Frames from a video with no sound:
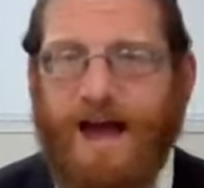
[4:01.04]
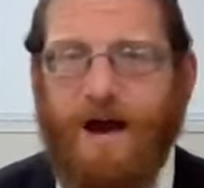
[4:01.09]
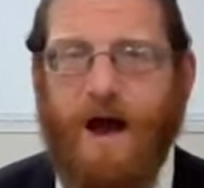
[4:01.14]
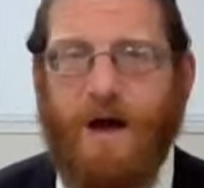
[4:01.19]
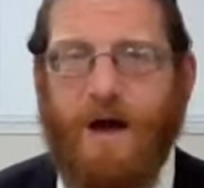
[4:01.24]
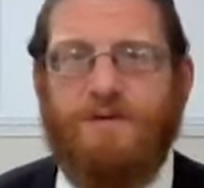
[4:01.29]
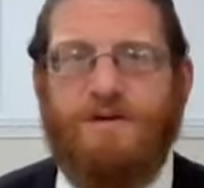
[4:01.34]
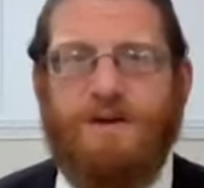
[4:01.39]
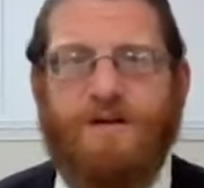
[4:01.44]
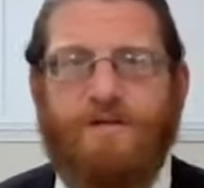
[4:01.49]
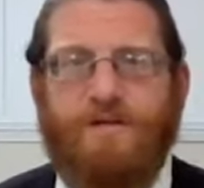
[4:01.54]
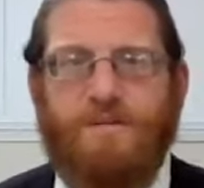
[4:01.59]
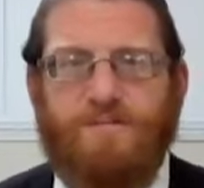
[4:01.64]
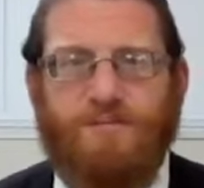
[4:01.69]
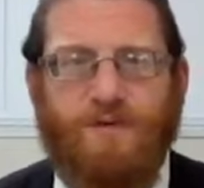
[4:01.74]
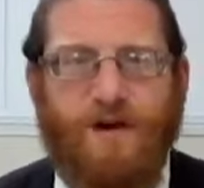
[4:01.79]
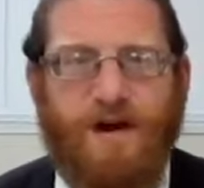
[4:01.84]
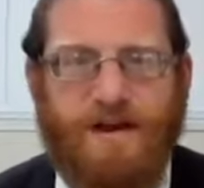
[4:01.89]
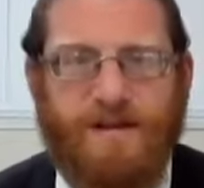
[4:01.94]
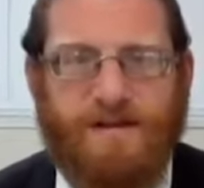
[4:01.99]
I would never
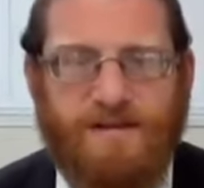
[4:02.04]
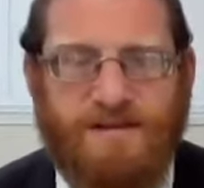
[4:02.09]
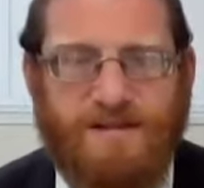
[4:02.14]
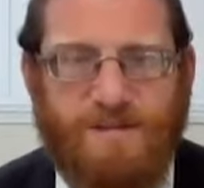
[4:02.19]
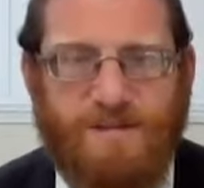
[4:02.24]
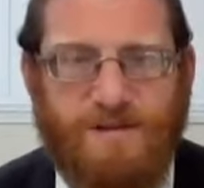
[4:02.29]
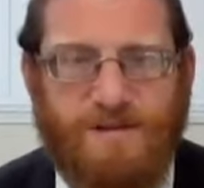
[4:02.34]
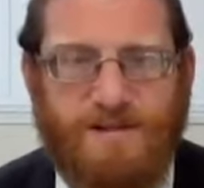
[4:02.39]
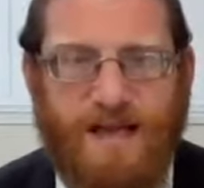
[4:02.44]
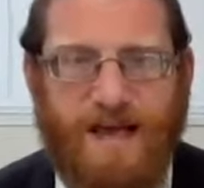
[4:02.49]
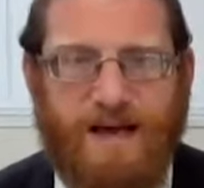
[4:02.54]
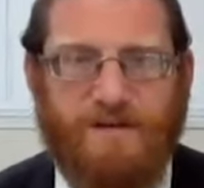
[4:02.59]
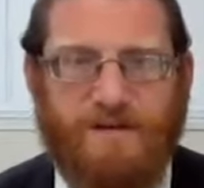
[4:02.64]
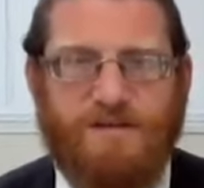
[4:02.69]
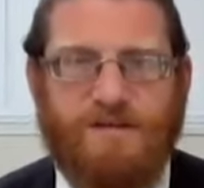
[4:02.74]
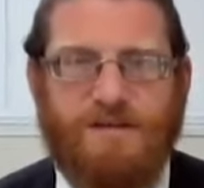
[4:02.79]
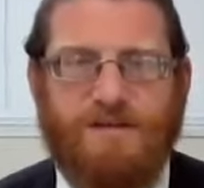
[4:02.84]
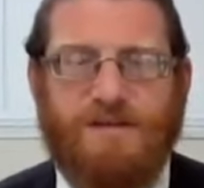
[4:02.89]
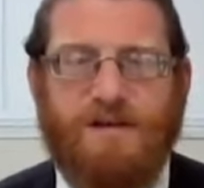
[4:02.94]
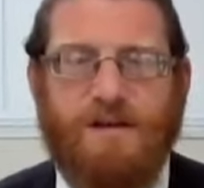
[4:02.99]
break into someone's
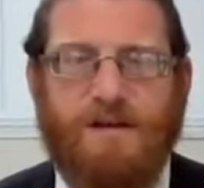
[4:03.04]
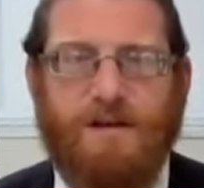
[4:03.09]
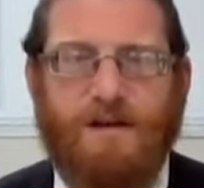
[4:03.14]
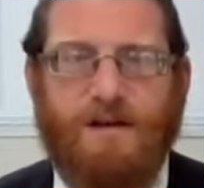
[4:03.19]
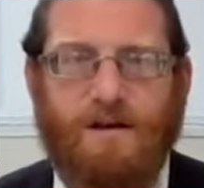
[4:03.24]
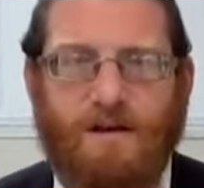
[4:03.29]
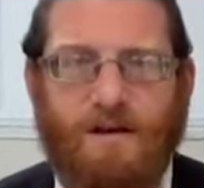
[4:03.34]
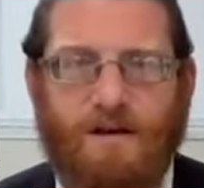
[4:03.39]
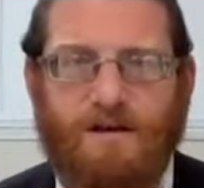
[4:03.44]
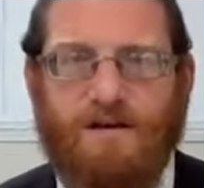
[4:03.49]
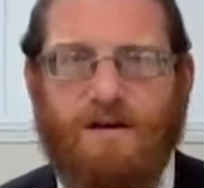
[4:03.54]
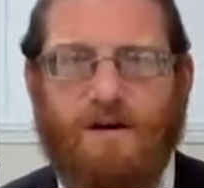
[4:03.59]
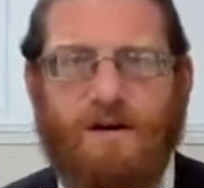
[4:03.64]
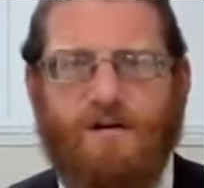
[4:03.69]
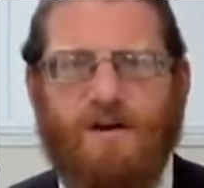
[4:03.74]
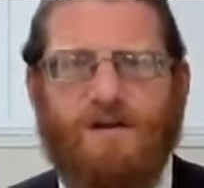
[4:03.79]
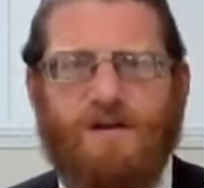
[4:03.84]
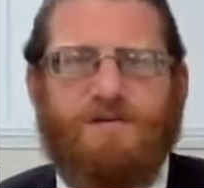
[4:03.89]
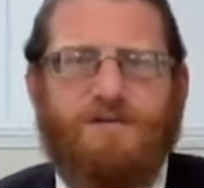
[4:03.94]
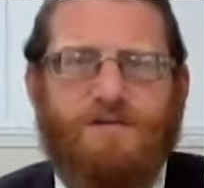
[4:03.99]
house,
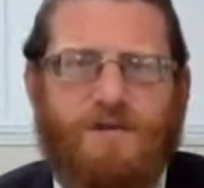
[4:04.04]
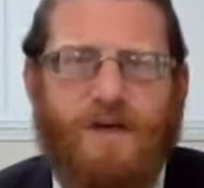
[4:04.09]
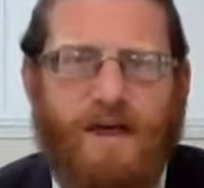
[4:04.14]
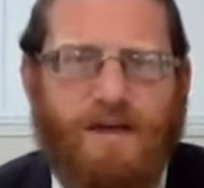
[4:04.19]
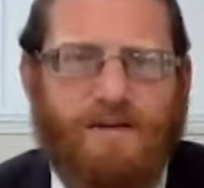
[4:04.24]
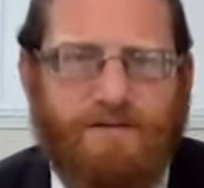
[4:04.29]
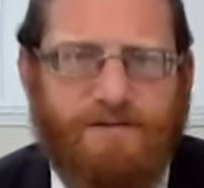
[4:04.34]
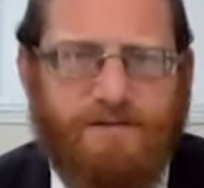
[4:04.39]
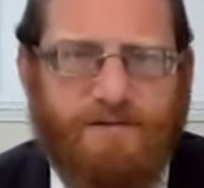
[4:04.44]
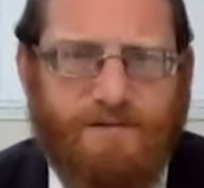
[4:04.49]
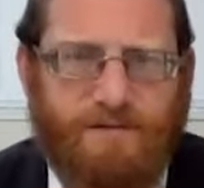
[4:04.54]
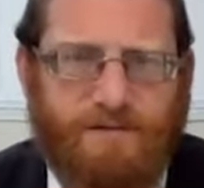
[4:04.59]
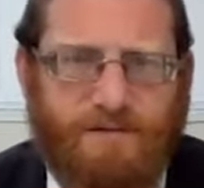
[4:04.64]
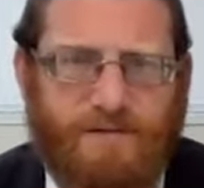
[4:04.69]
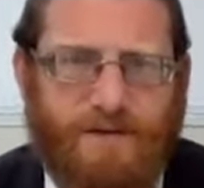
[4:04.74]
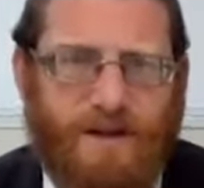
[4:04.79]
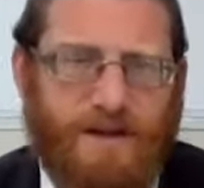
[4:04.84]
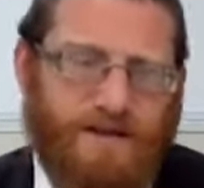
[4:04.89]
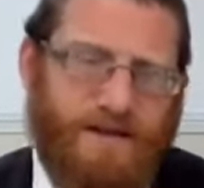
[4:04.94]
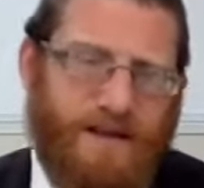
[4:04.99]
and do that.
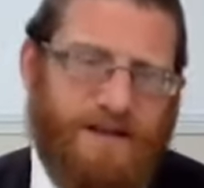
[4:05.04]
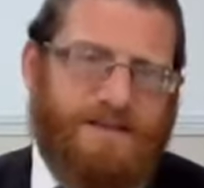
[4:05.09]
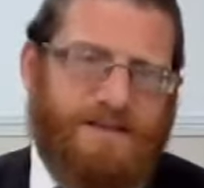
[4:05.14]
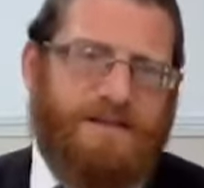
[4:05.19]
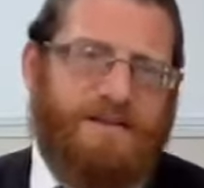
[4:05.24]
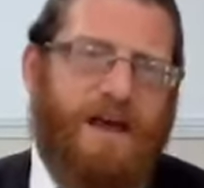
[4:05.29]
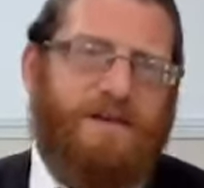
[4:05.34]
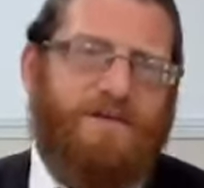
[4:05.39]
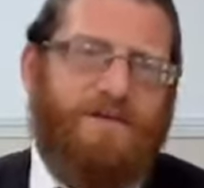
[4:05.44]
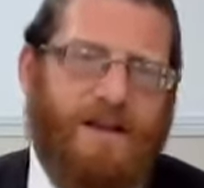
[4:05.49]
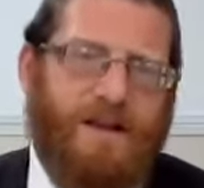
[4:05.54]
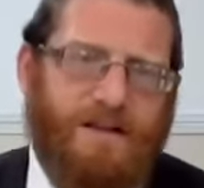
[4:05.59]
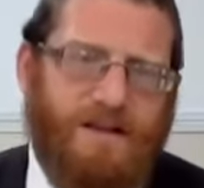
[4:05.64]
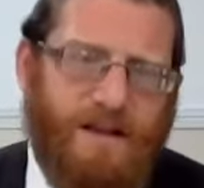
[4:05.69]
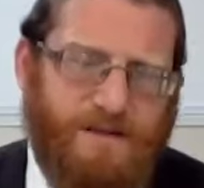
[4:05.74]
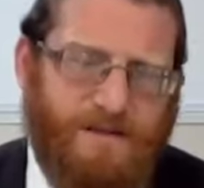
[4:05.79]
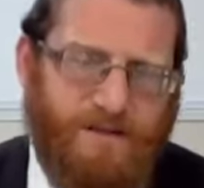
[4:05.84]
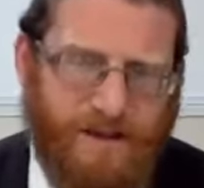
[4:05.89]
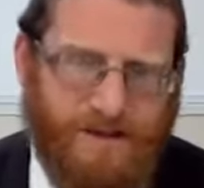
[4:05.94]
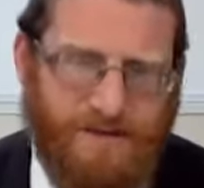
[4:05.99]
That's
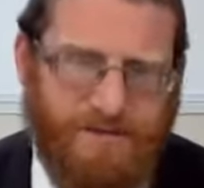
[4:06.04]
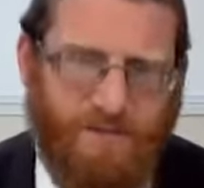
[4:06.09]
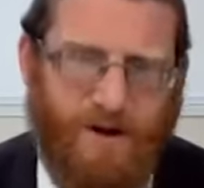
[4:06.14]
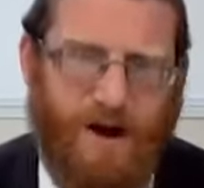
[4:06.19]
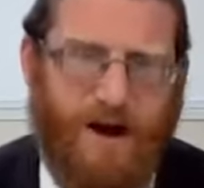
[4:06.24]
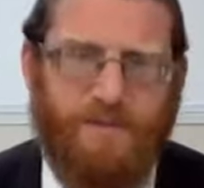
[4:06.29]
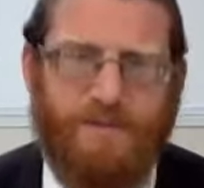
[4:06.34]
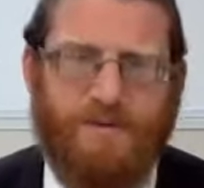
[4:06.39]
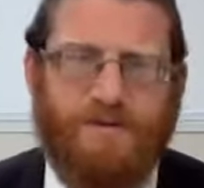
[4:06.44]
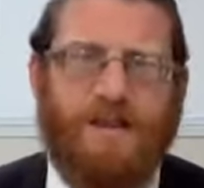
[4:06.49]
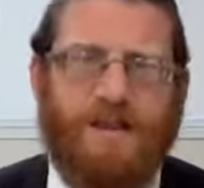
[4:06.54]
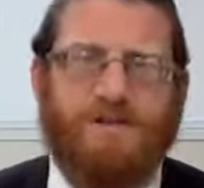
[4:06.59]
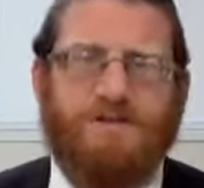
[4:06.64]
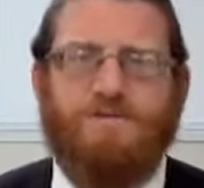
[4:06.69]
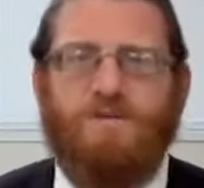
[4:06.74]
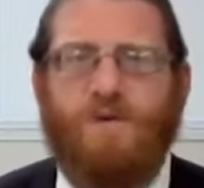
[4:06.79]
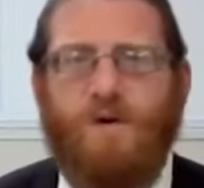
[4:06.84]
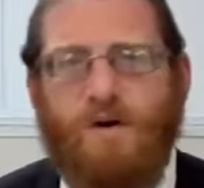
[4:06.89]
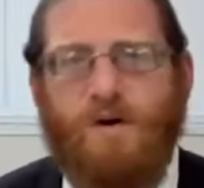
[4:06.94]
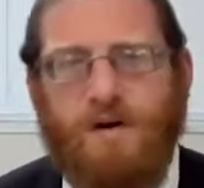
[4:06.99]
geneva, that's robbing, that's
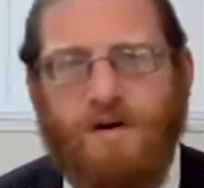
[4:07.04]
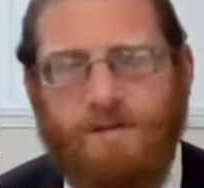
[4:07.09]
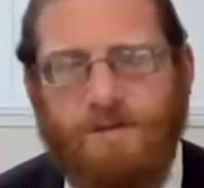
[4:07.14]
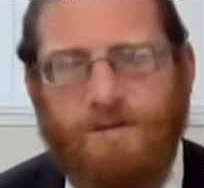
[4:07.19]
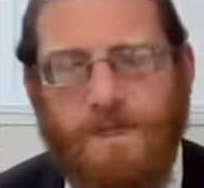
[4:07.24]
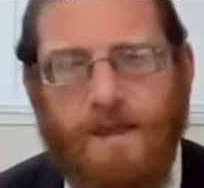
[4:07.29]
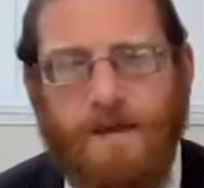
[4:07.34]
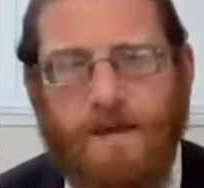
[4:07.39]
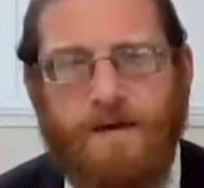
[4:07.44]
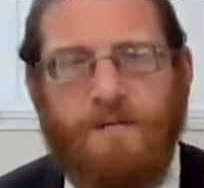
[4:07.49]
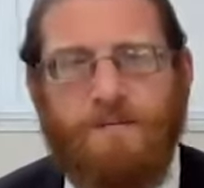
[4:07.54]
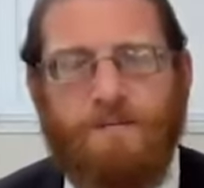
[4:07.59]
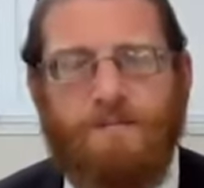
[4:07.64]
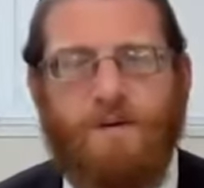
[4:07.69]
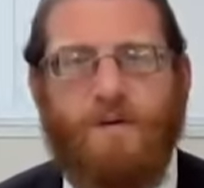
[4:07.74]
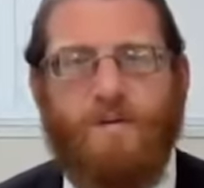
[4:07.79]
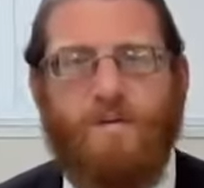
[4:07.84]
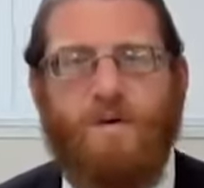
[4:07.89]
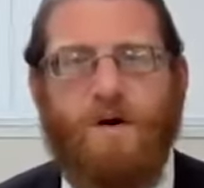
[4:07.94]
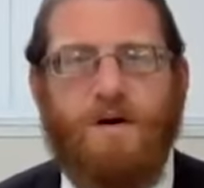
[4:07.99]
wrong.
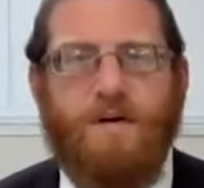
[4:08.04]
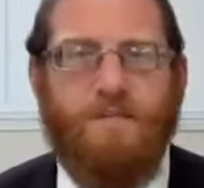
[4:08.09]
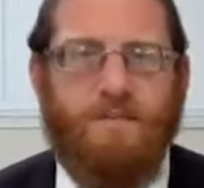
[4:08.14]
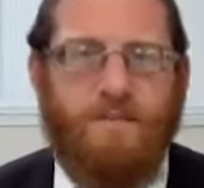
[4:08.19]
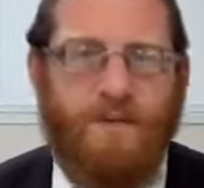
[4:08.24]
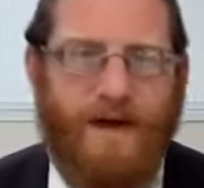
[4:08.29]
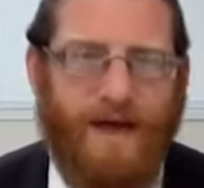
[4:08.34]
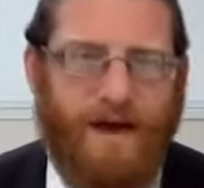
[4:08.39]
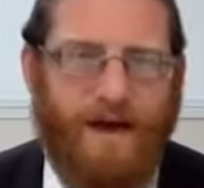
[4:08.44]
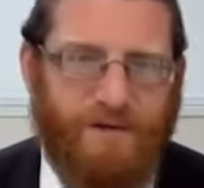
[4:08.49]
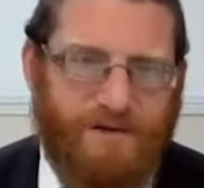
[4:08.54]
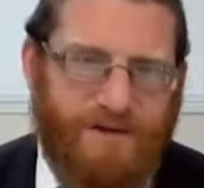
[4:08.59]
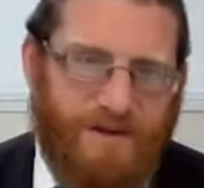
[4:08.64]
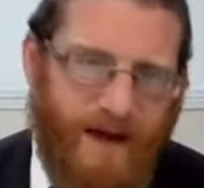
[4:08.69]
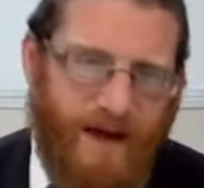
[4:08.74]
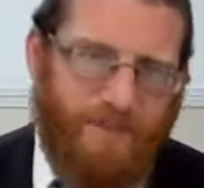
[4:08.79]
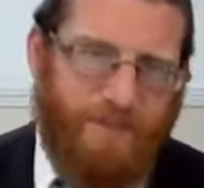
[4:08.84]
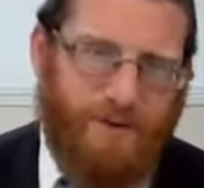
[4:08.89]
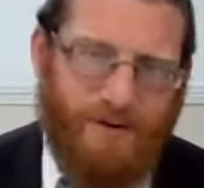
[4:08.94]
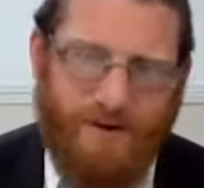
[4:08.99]
But what about
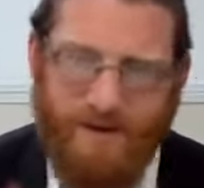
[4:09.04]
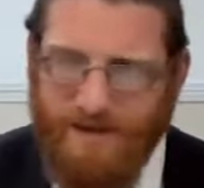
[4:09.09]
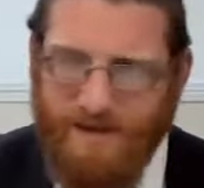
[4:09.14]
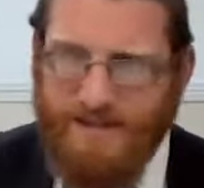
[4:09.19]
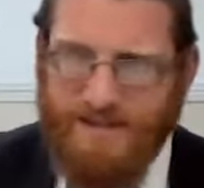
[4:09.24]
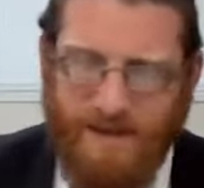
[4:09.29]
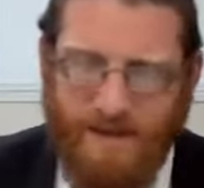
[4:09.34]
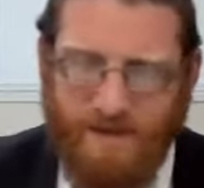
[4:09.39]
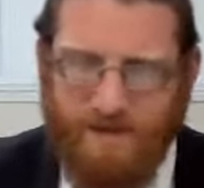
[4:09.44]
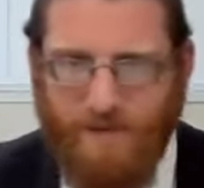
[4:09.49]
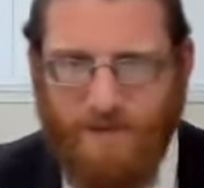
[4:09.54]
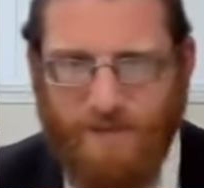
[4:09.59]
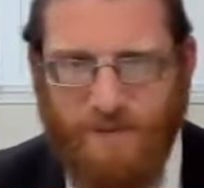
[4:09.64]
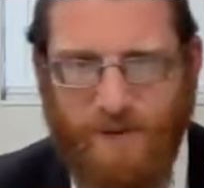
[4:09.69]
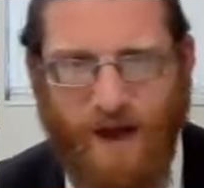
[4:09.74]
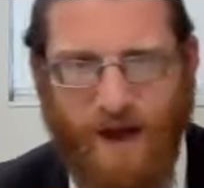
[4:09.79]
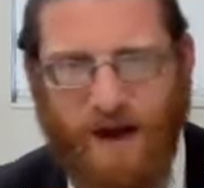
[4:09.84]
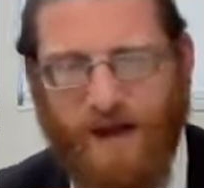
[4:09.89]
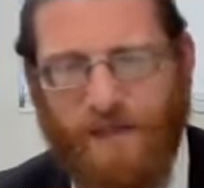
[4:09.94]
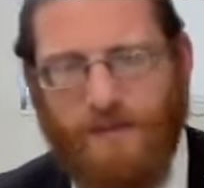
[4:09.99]
not putting a sefer
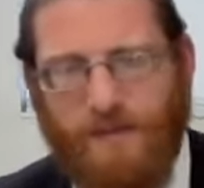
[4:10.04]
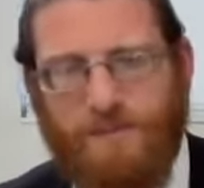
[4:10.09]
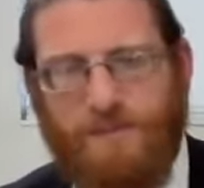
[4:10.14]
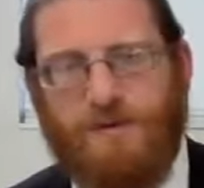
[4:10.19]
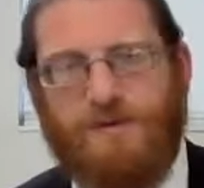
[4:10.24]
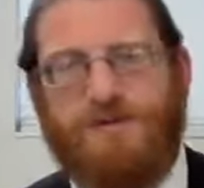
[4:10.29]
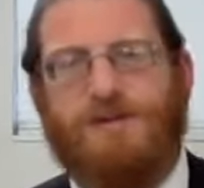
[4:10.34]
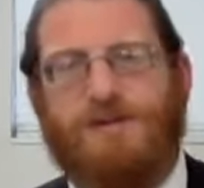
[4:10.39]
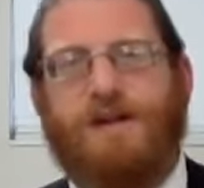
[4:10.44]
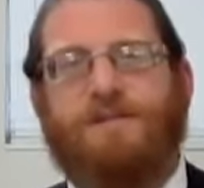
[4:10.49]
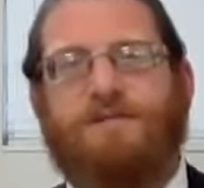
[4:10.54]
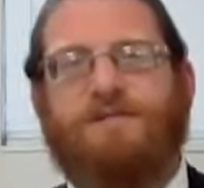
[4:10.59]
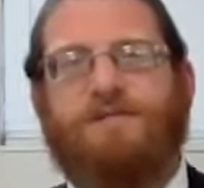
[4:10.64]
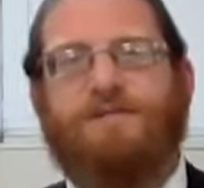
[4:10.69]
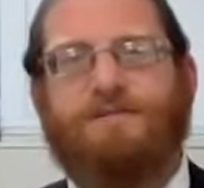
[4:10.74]
back on the bookshelf?